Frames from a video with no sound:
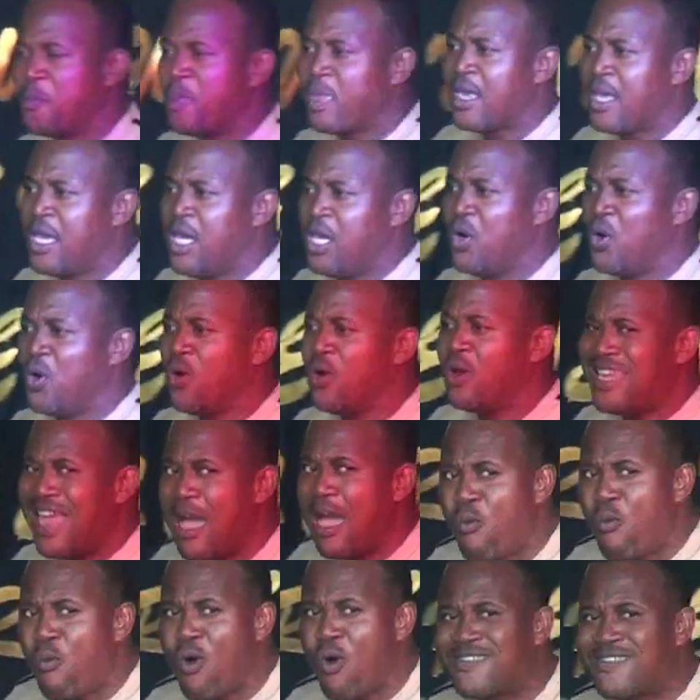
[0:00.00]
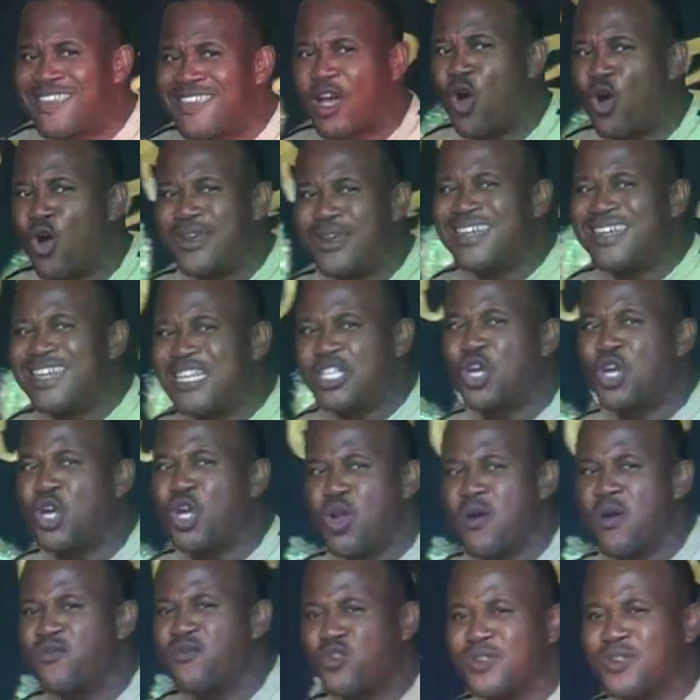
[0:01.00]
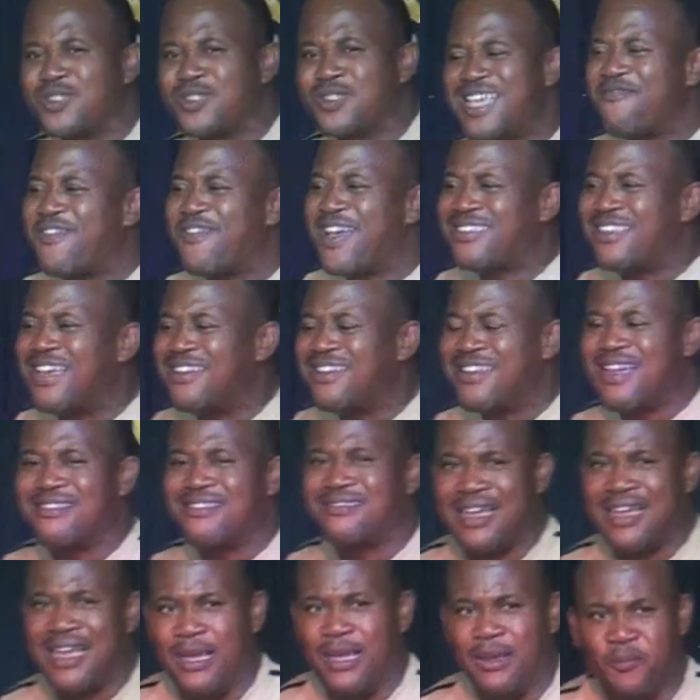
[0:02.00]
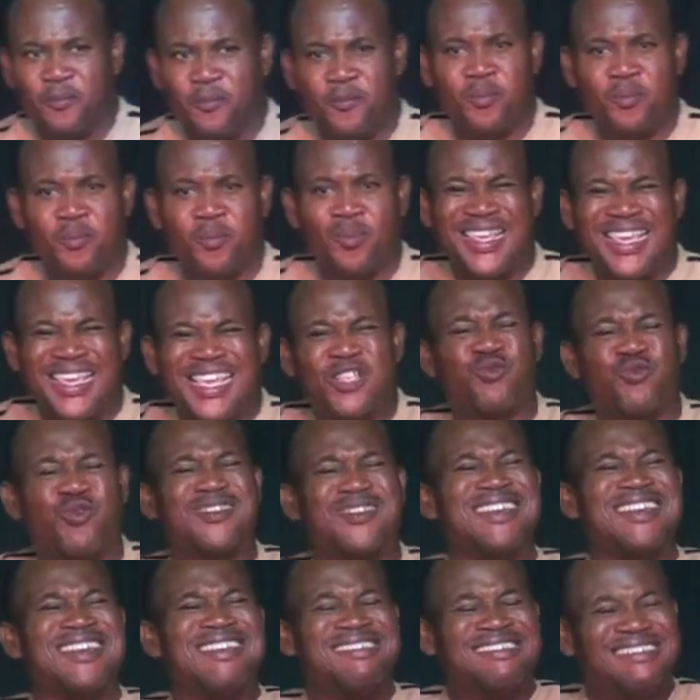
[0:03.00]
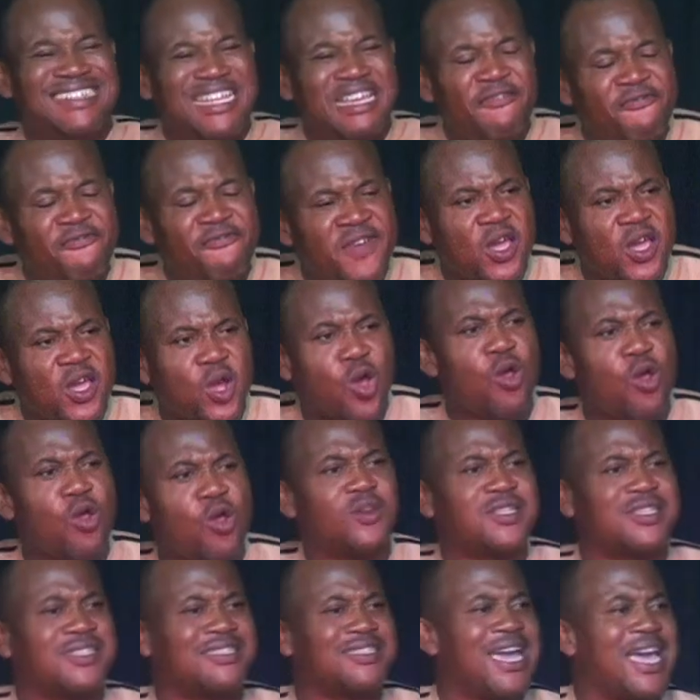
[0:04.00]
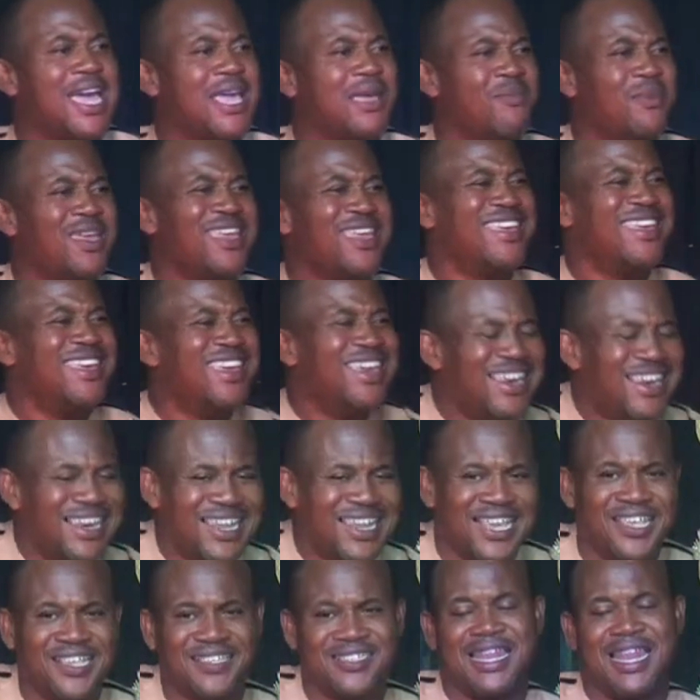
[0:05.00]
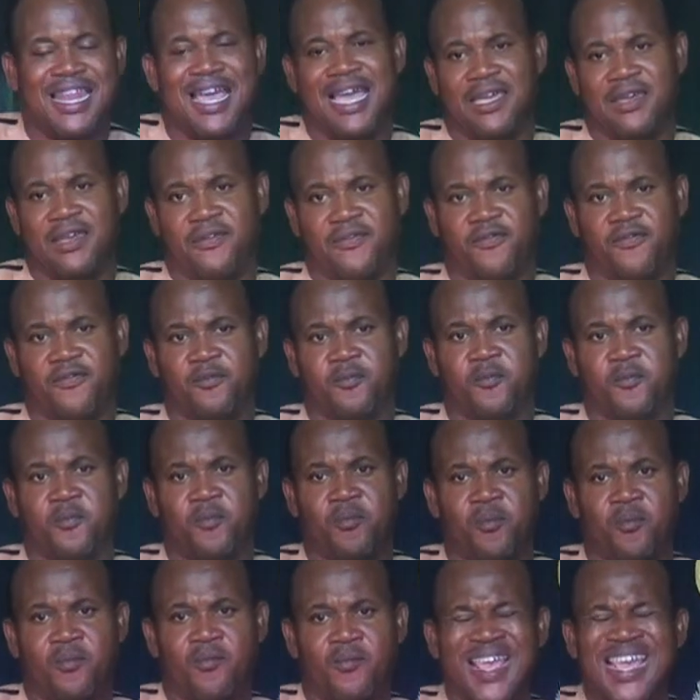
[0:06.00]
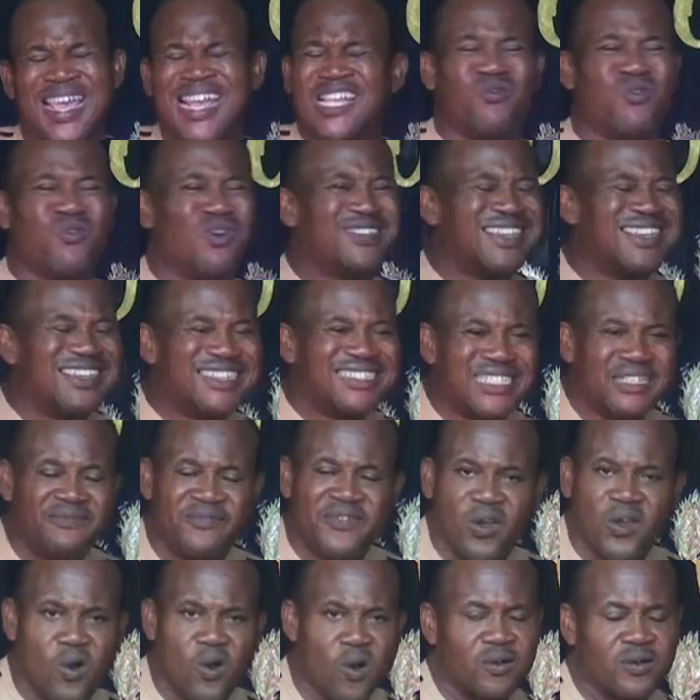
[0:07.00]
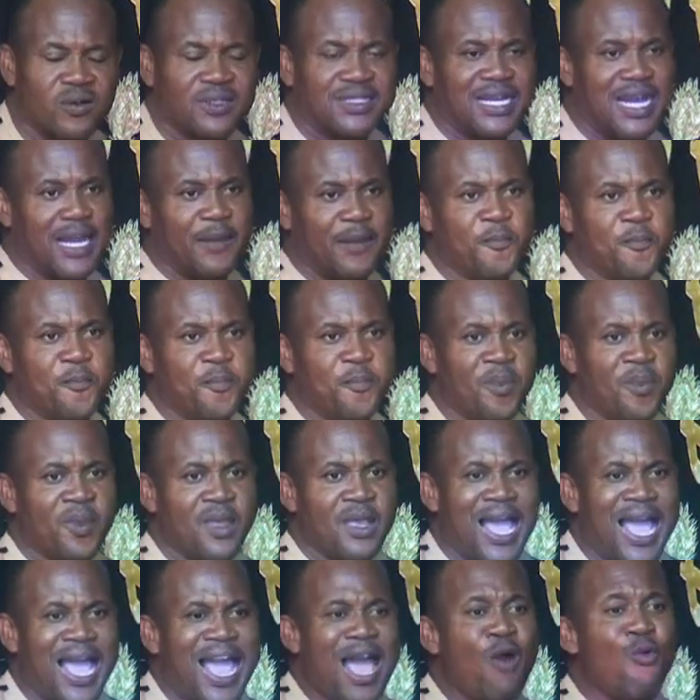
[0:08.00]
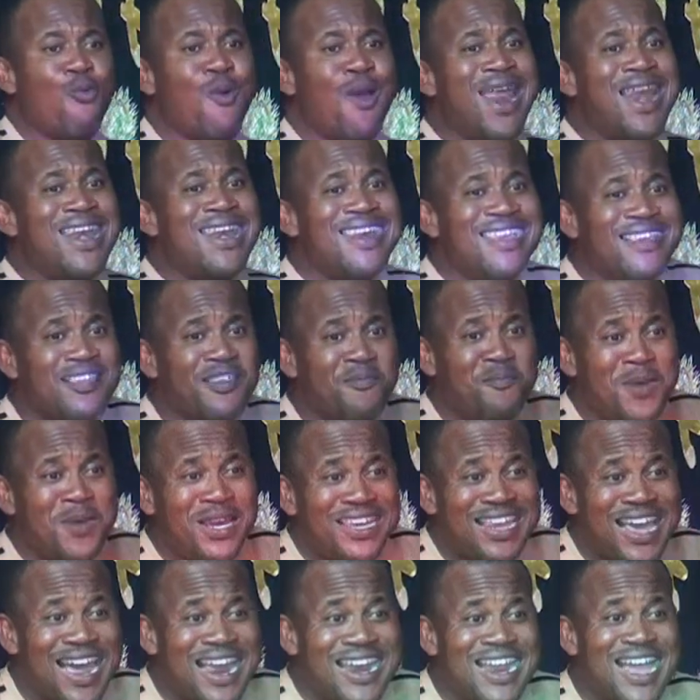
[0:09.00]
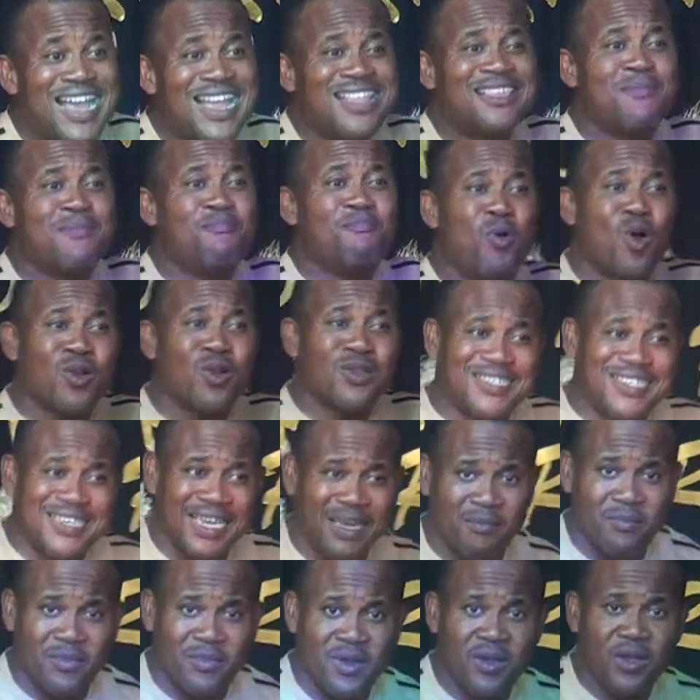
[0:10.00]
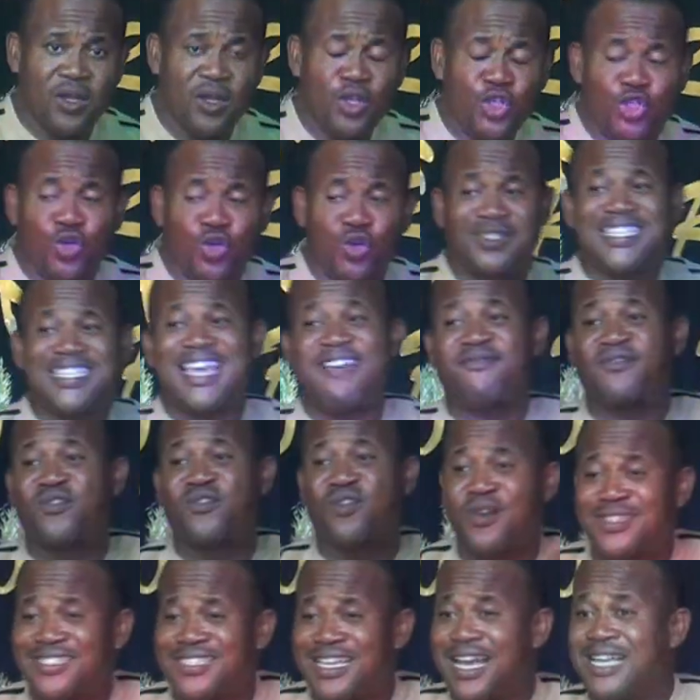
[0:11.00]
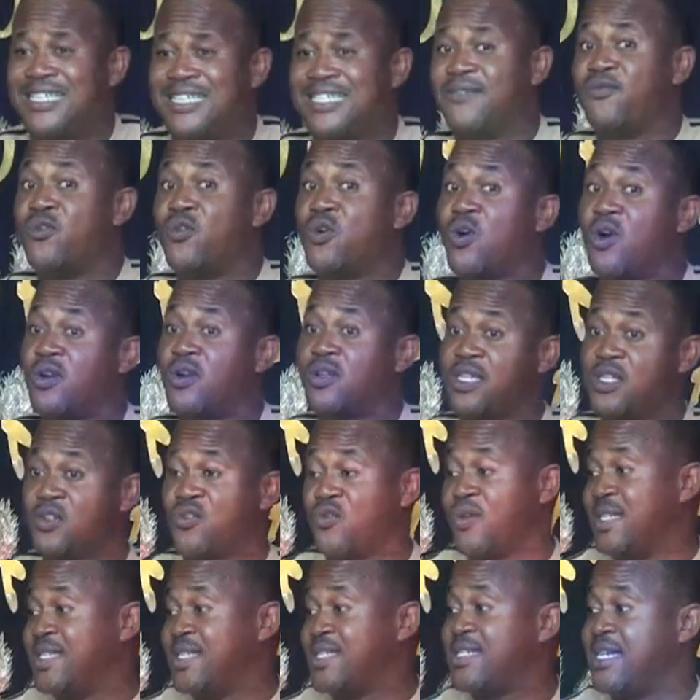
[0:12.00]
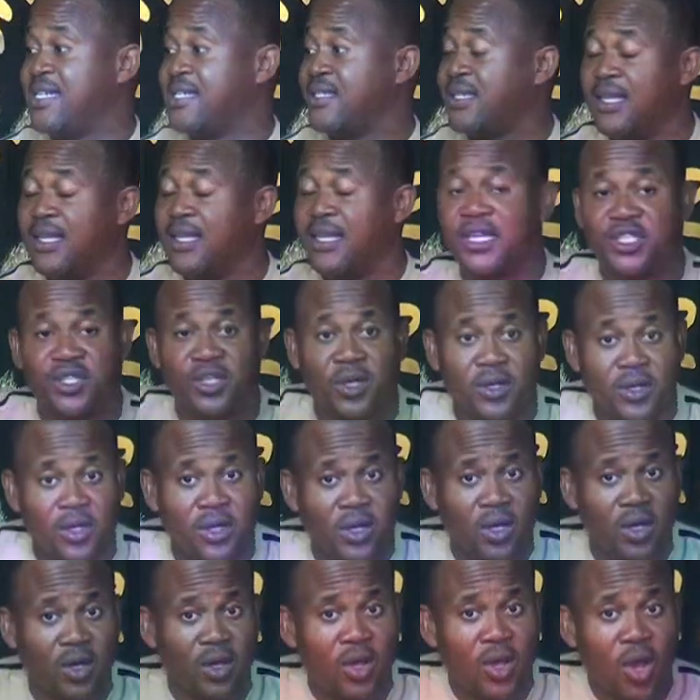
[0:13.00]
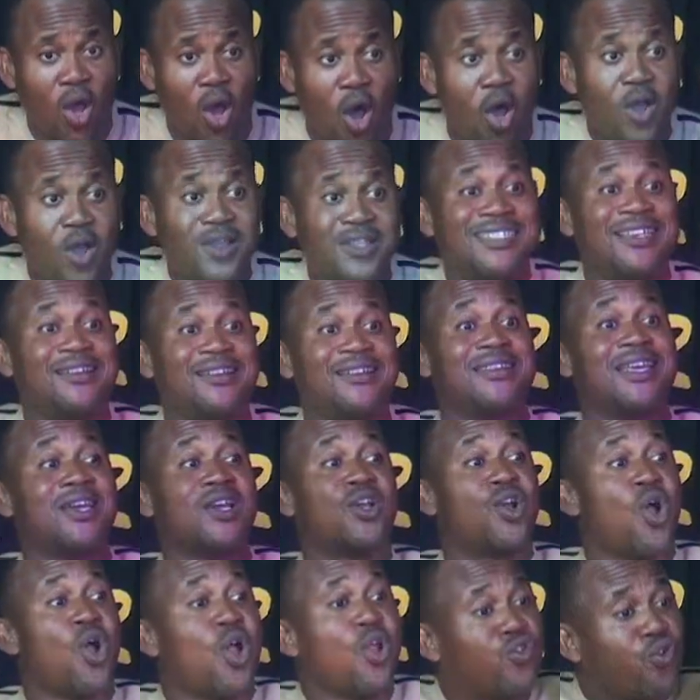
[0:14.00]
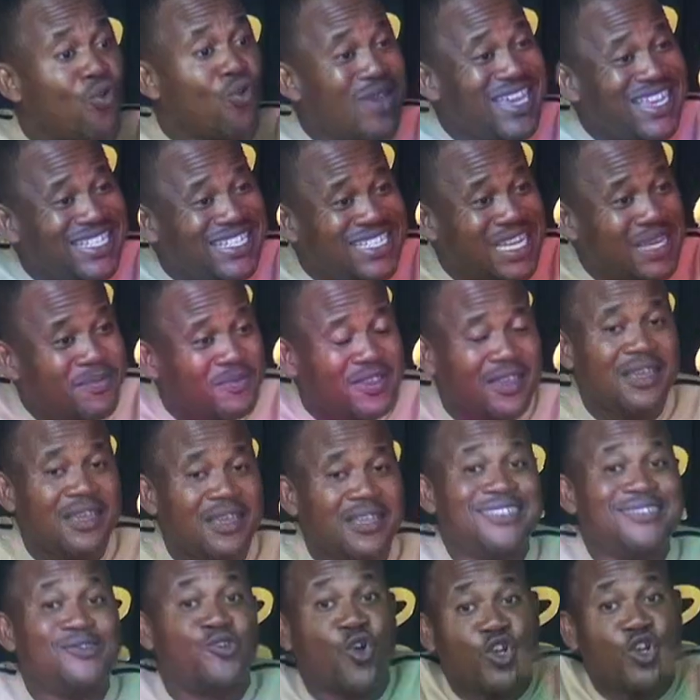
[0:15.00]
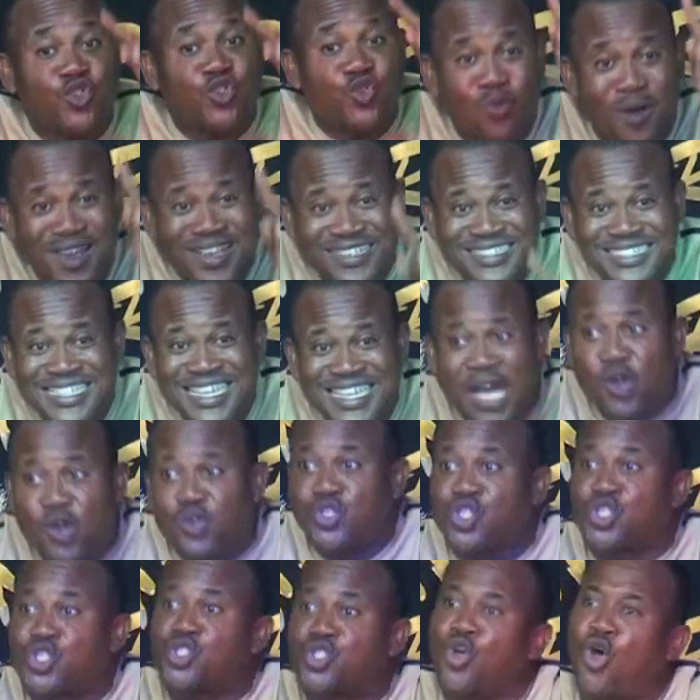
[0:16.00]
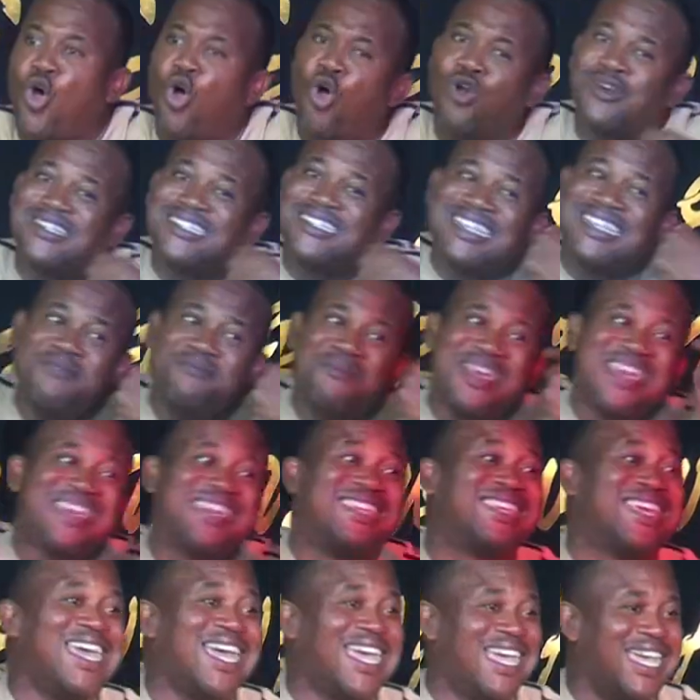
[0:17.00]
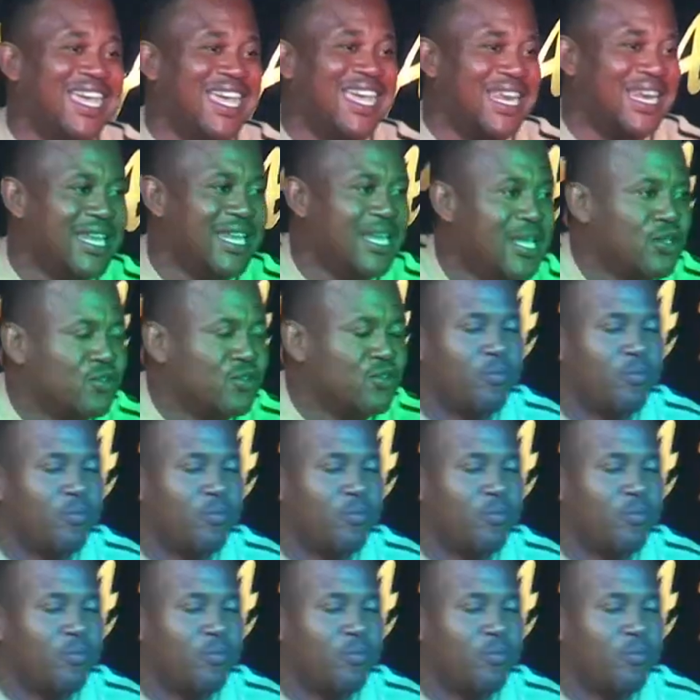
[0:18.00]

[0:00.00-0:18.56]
You know, that was the condition of Joseph as at that time. It was a difficult time in his life. It was a difficult time. And when these Midianites bought him, Joseph thought he has even gotten to his destination until they got to Egypt. Those ones now sold him again to